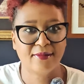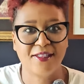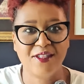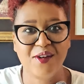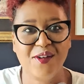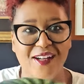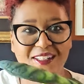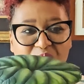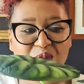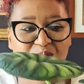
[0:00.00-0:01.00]
So I
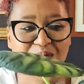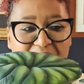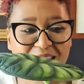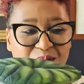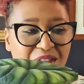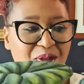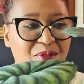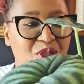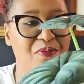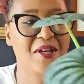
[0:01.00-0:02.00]
don't mess with them
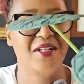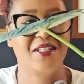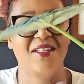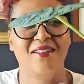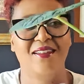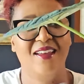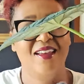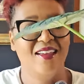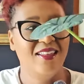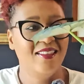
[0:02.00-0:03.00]
too much. And
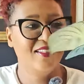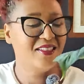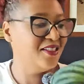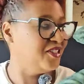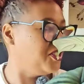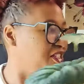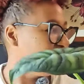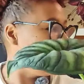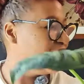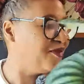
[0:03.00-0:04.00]
this is
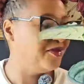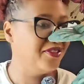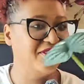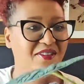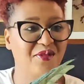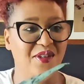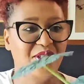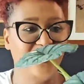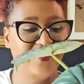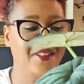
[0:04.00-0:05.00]
just the
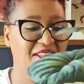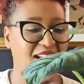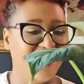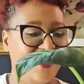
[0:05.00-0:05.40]
results that I